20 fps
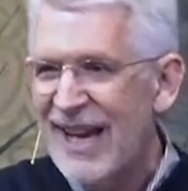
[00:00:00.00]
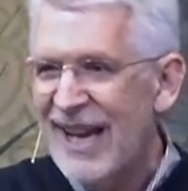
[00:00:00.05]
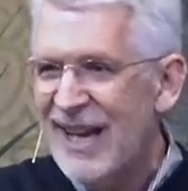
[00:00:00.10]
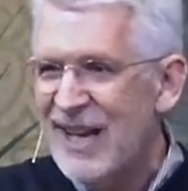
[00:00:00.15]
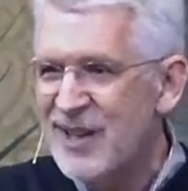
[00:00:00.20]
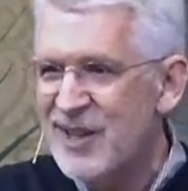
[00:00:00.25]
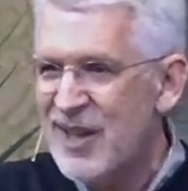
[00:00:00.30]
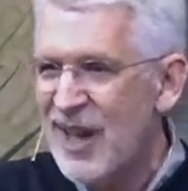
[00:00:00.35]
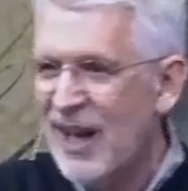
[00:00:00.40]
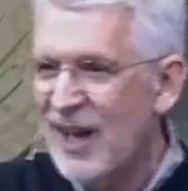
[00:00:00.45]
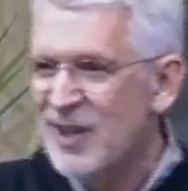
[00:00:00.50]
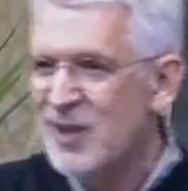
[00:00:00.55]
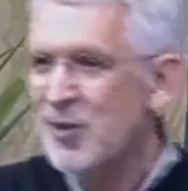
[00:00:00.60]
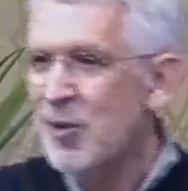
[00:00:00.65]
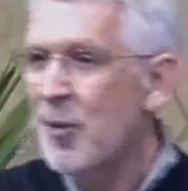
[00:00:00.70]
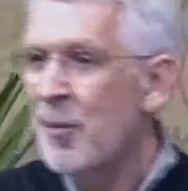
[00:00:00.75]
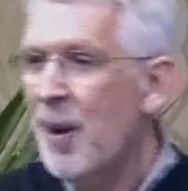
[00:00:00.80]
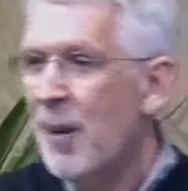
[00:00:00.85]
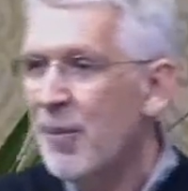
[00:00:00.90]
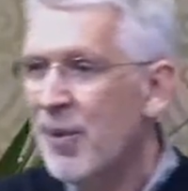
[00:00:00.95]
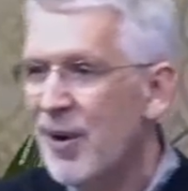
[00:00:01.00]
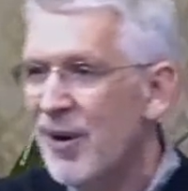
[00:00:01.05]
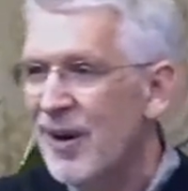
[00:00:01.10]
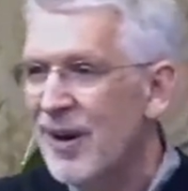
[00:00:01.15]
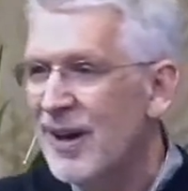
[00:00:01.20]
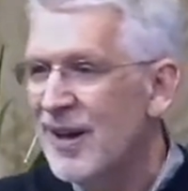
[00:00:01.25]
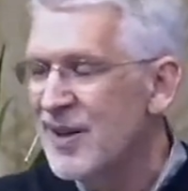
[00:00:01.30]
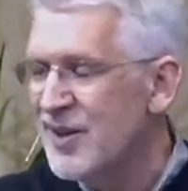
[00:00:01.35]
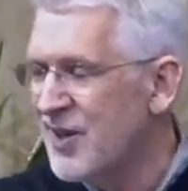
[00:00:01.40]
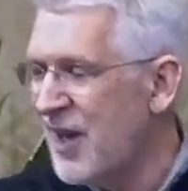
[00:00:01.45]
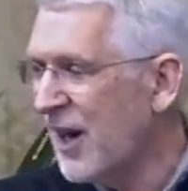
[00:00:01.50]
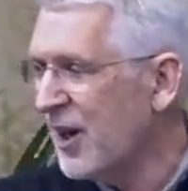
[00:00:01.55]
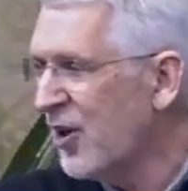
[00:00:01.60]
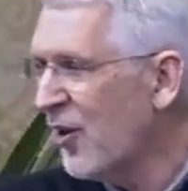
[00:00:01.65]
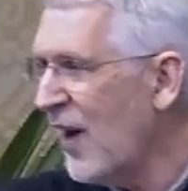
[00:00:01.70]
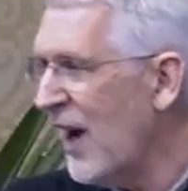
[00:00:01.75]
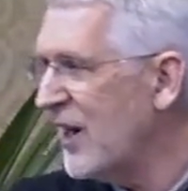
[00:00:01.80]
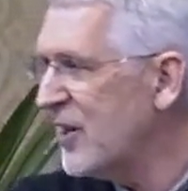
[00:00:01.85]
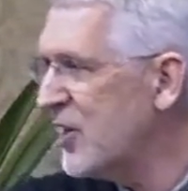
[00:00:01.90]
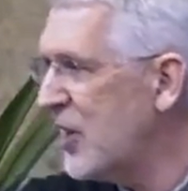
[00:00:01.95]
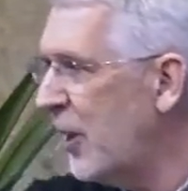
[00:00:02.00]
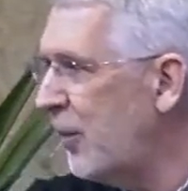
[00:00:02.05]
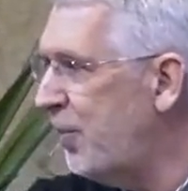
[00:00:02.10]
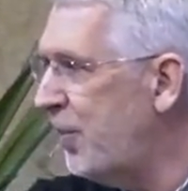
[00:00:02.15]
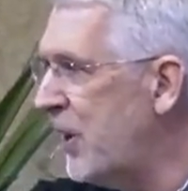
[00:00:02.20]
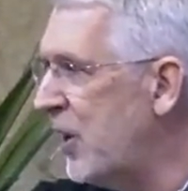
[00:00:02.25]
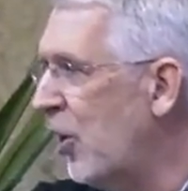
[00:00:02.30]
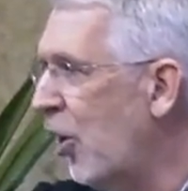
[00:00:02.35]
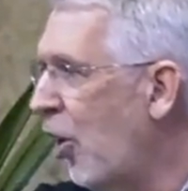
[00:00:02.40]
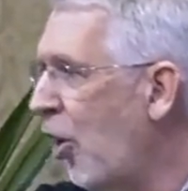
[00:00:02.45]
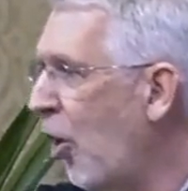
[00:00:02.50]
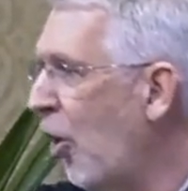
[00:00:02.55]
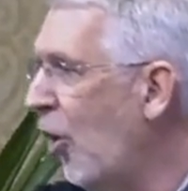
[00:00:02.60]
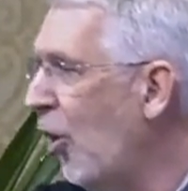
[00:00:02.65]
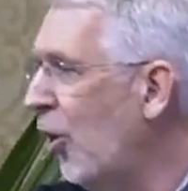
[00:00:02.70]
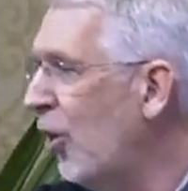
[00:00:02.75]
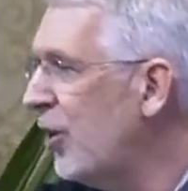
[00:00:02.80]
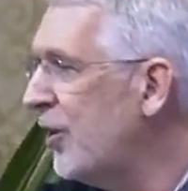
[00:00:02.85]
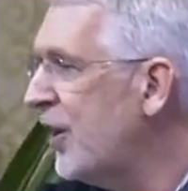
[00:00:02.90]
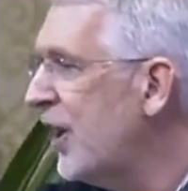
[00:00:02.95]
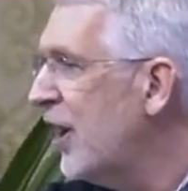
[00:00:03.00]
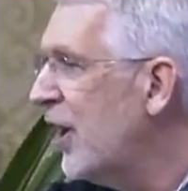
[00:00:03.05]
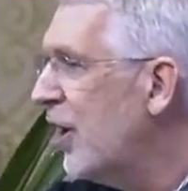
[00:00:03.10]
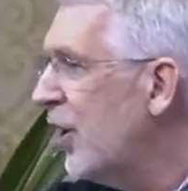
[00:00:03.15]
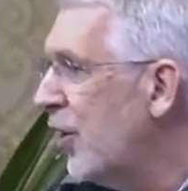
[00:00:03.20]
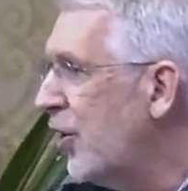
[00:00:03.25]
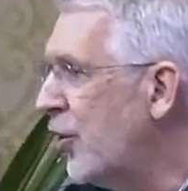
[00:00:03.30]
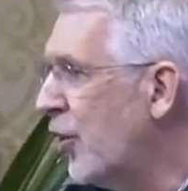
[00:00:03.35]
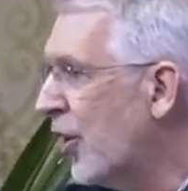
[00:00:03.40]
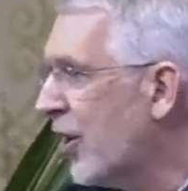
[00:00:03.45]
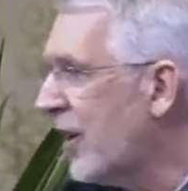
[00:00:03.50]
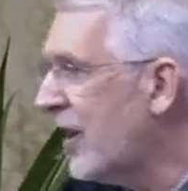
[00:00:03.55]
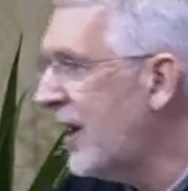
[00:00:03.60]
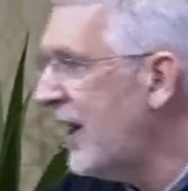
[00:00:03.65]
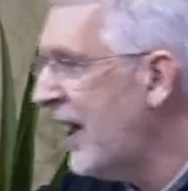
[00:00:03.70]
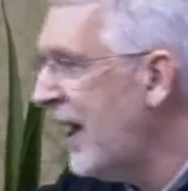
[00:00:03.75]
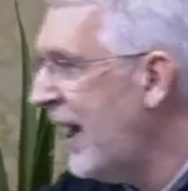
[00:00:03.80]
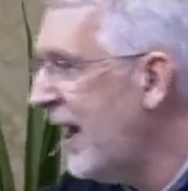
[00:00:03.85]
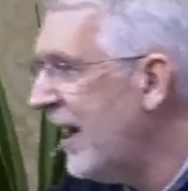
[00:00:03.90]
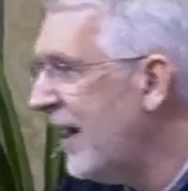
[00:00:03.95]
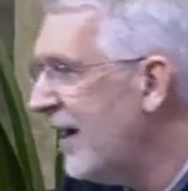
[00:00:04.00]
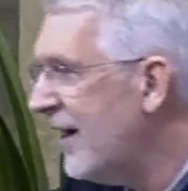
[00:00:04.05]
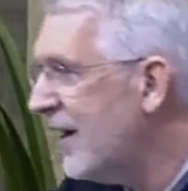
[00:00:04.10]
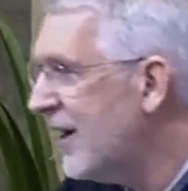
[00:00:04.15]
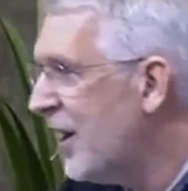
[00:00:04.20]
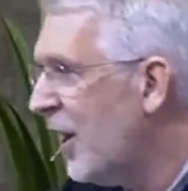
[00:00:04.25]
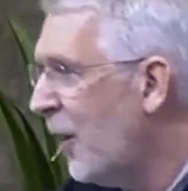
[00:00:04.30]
he says, Remember, Zechariah said, Behold, your king